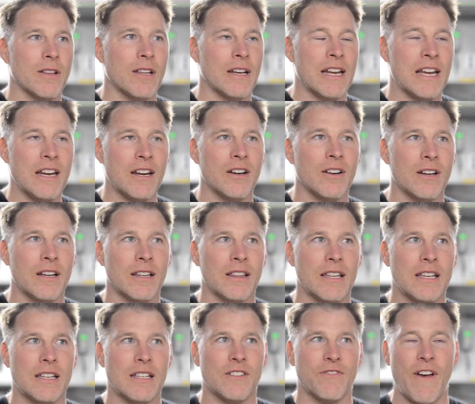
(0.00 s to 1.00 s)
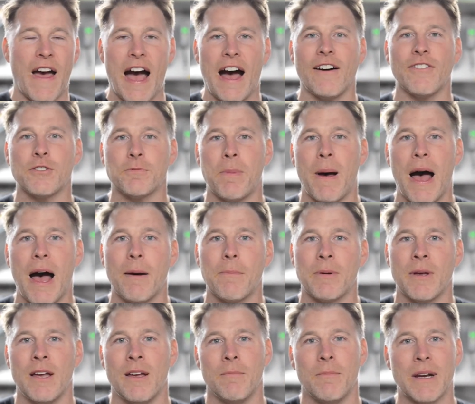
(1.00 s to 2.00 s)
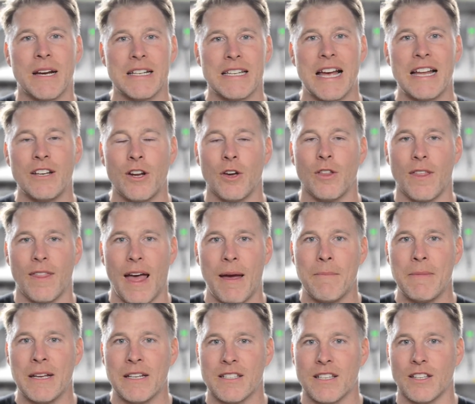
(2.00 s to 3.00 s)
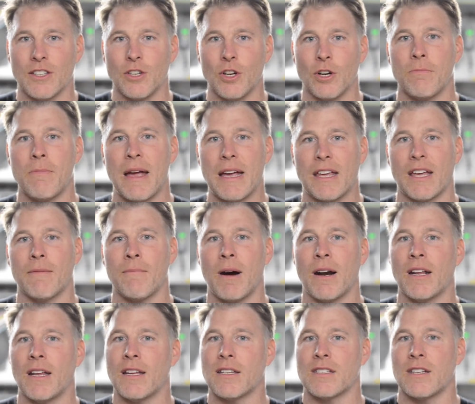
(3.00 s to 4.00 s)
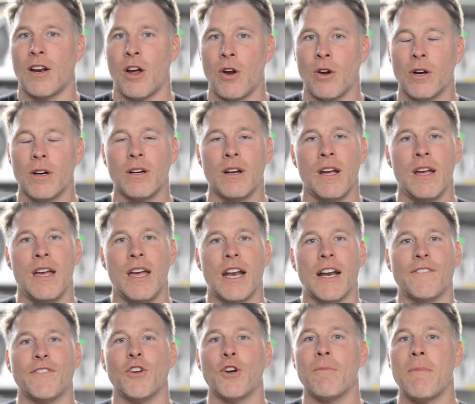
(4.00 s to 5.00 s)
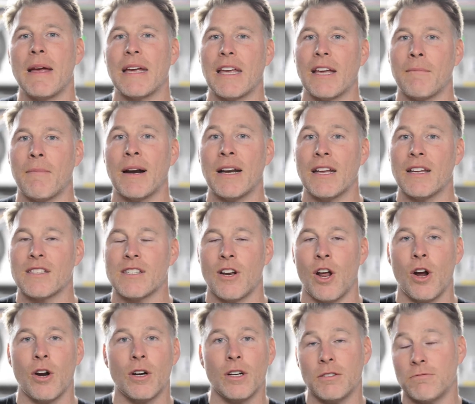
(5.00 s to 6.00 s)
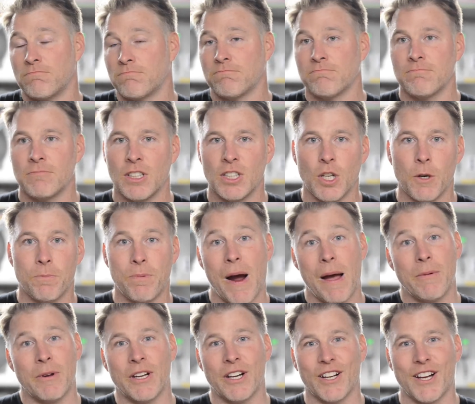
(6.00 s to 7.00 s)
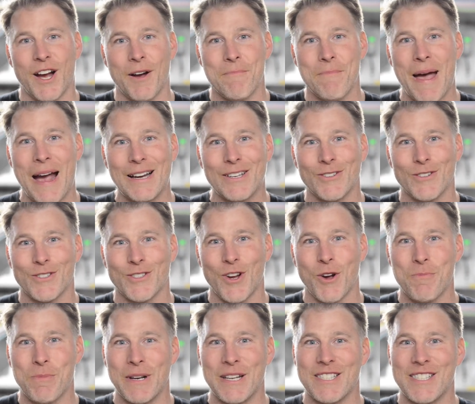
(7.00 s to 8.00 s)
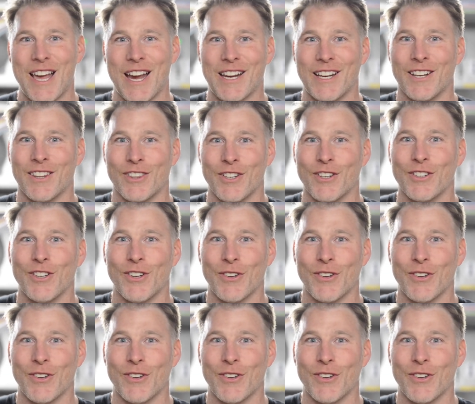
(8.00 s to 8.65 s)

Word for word: than hearing these valves pop because I know that that means that you're making money as an owner. And if you're making money as an owner, you're probably going to come back to us to open a second and third